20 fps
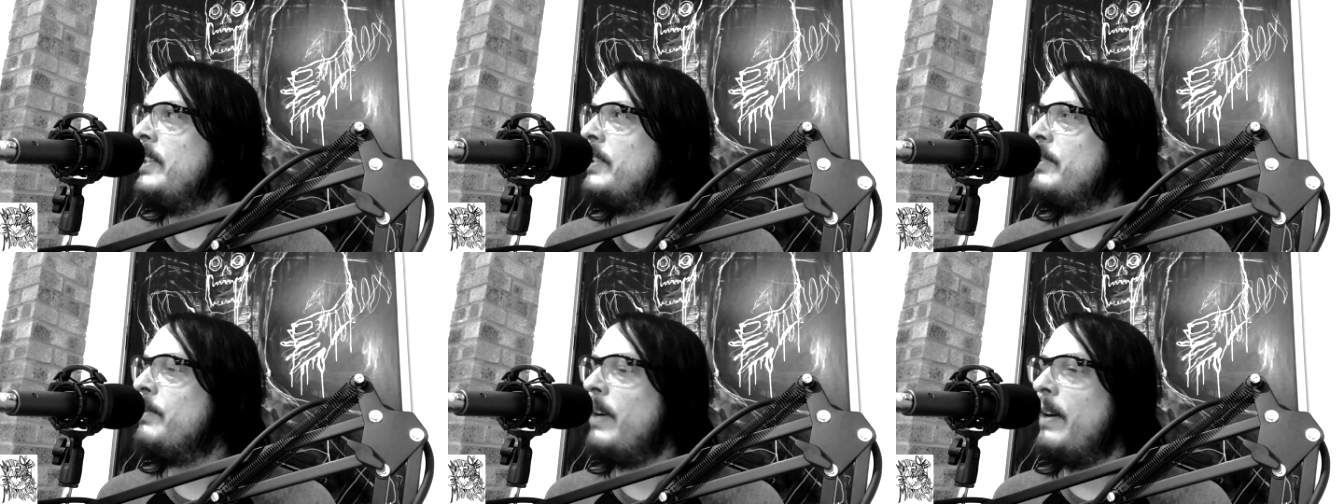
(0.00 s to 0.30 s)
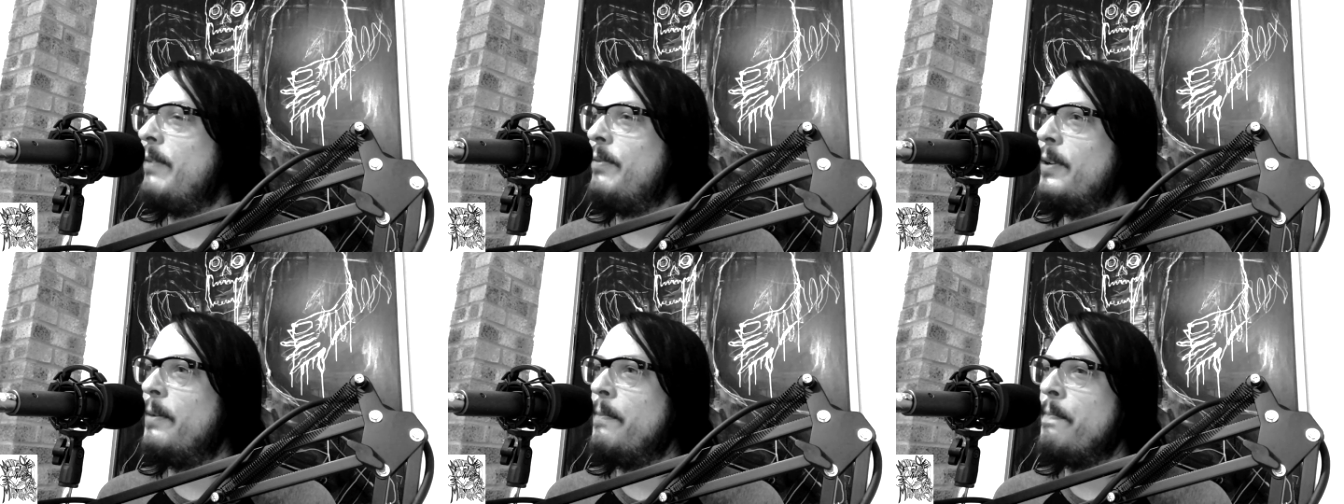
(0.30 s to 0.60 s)
to
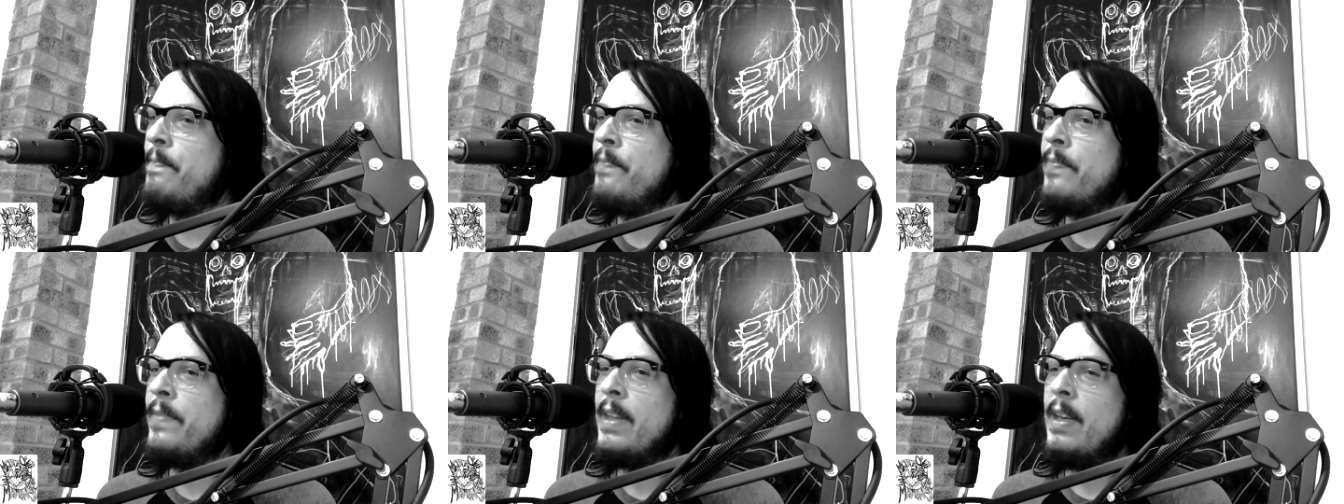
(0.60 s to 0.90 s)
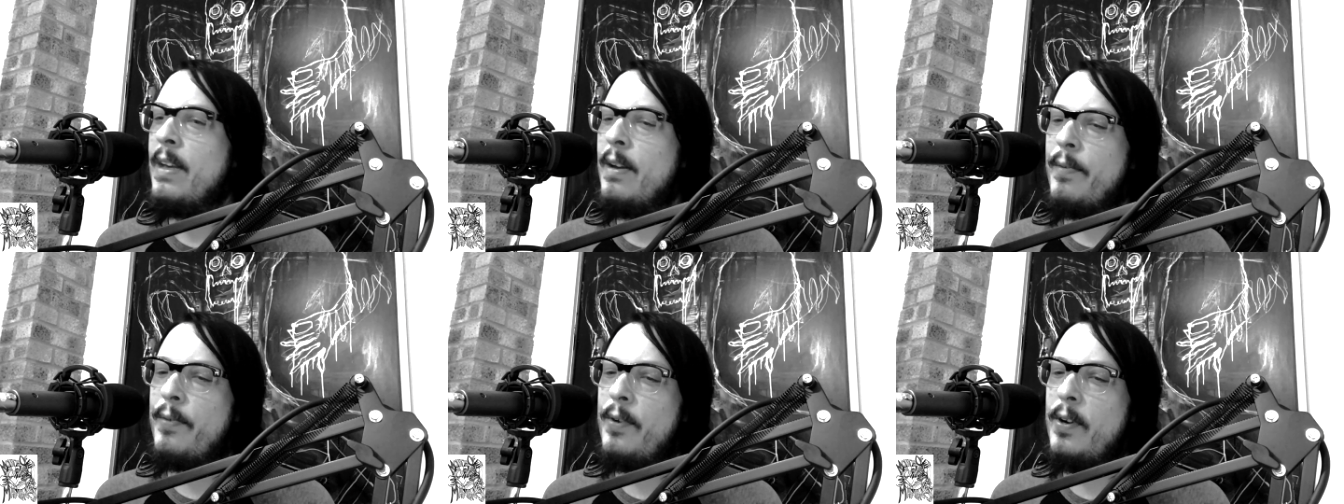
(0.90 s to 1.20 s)
have on
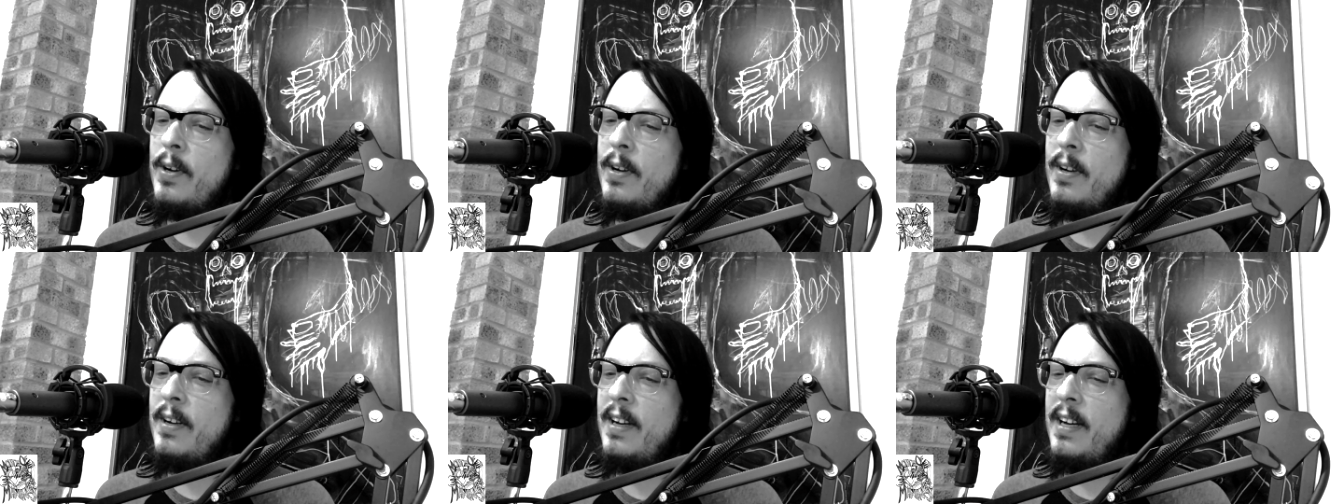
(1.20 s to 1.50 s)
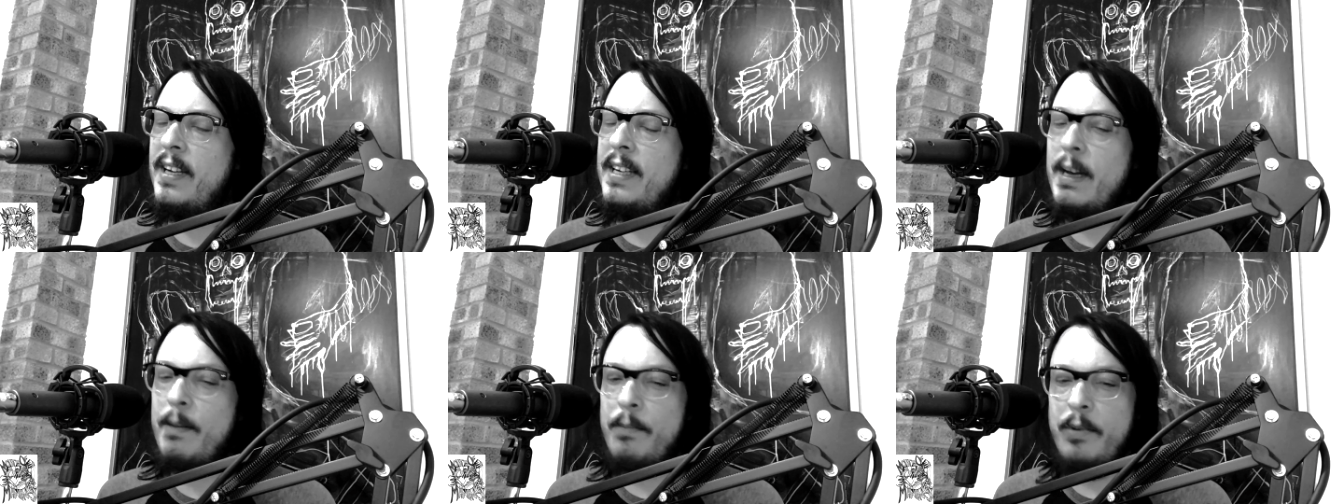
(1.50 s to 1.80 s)
for
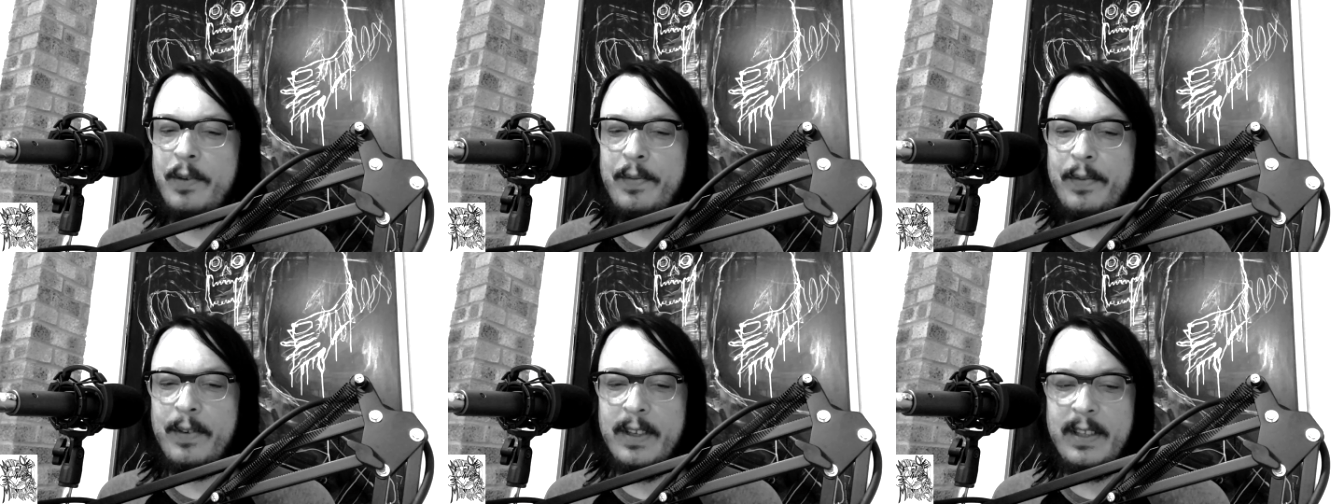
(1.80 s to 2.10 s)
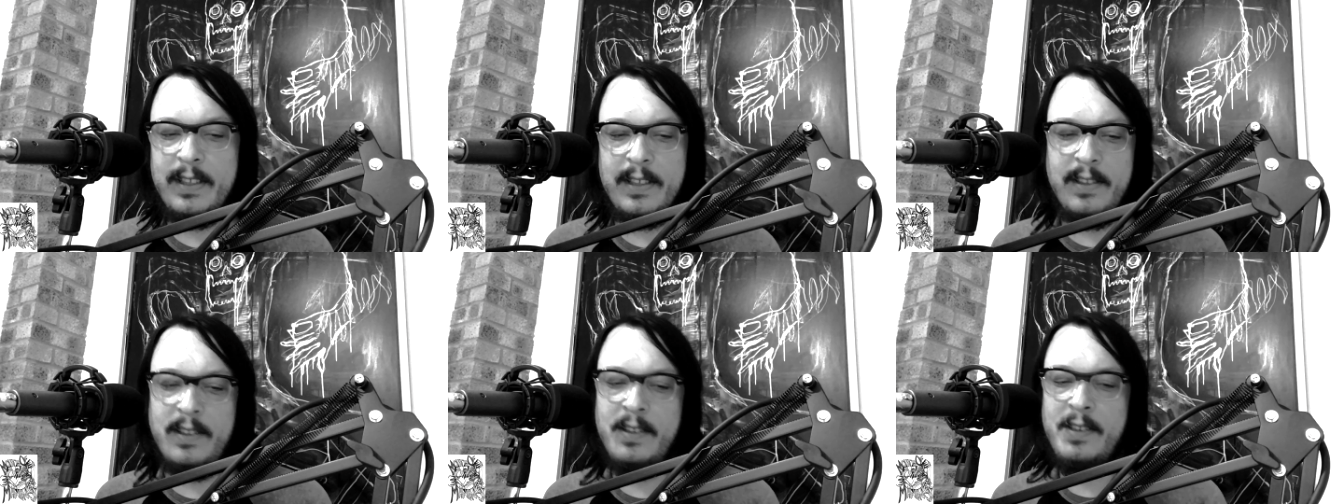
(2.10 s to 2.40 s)
a number of
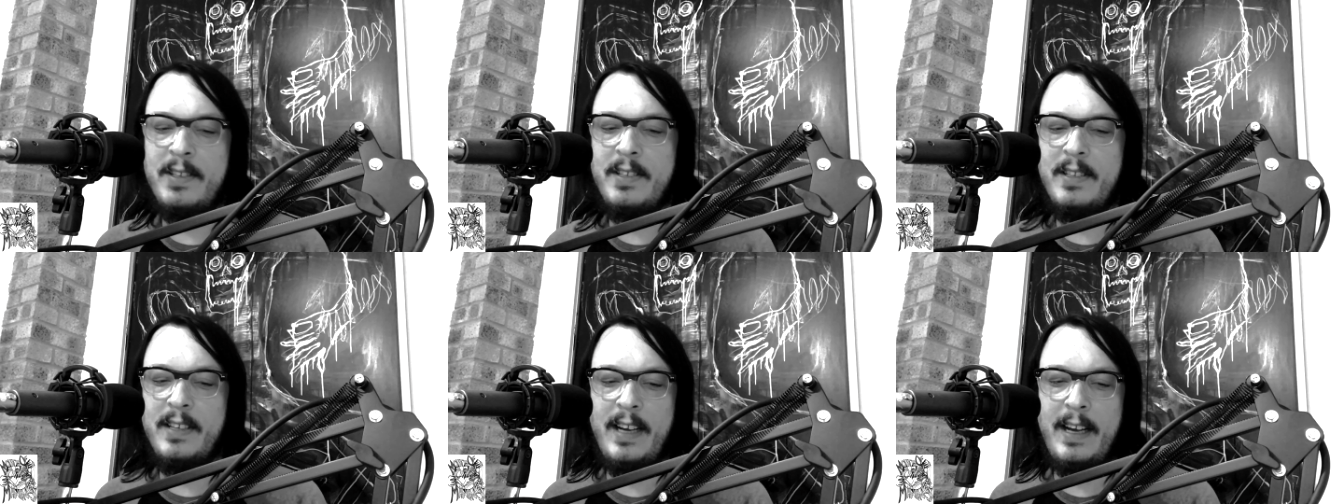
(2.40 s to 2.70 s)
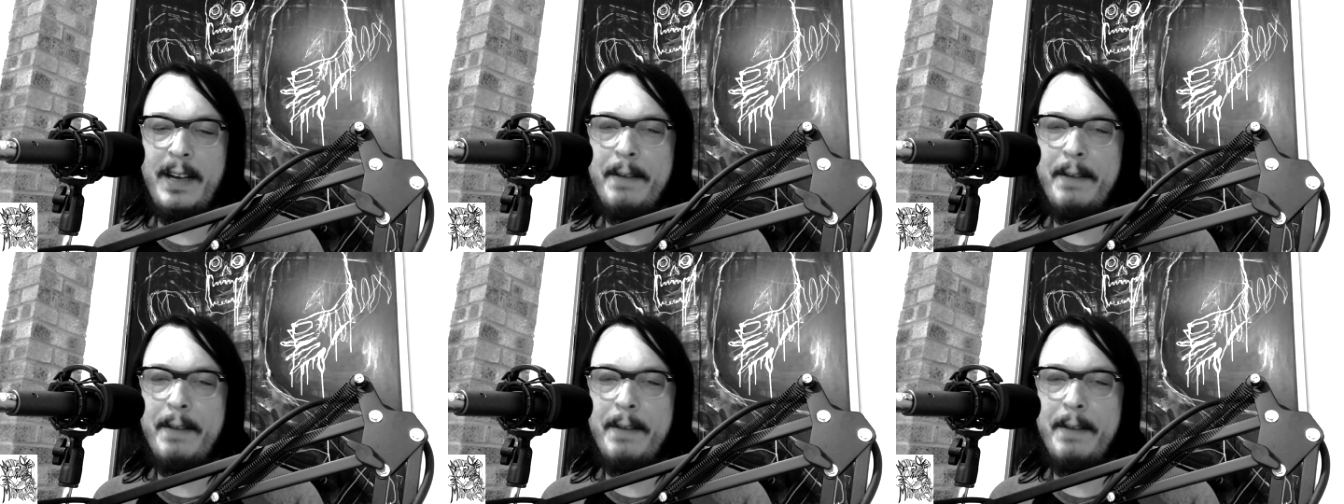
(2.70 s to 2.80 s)
reasons.